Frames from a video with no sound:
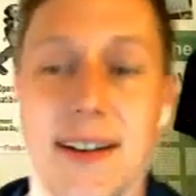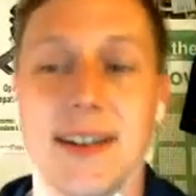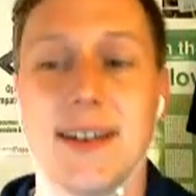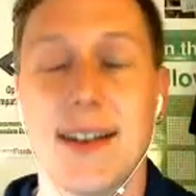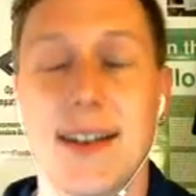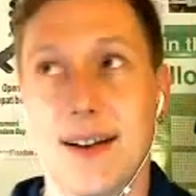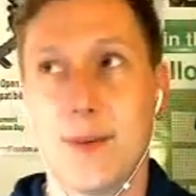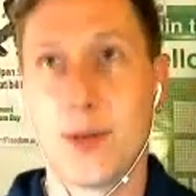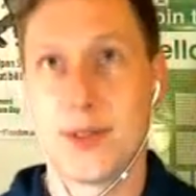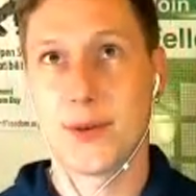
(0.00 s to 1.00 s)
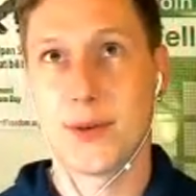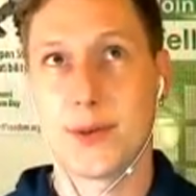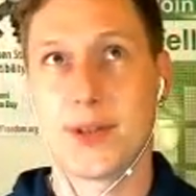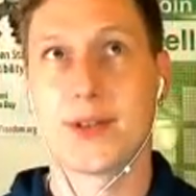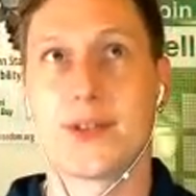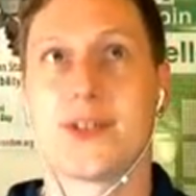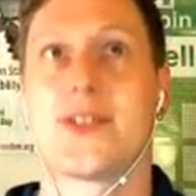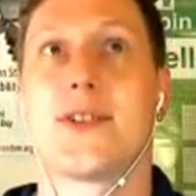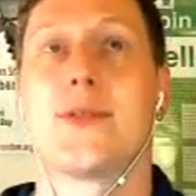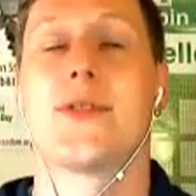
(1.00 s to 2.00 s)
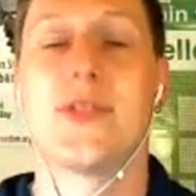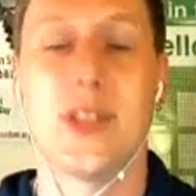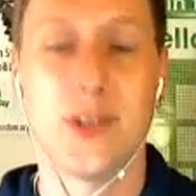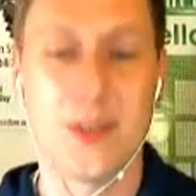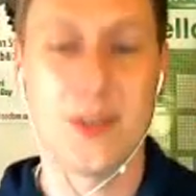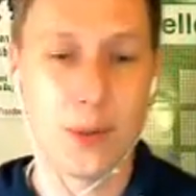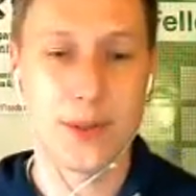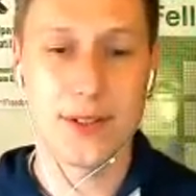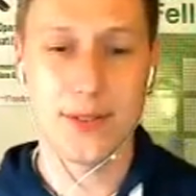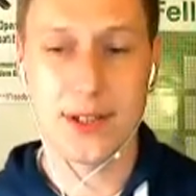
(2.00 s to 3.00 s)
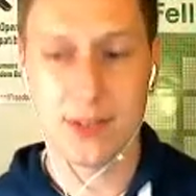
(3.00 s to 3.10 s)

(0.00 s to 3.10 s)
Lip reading: What do your students see on a mobile device?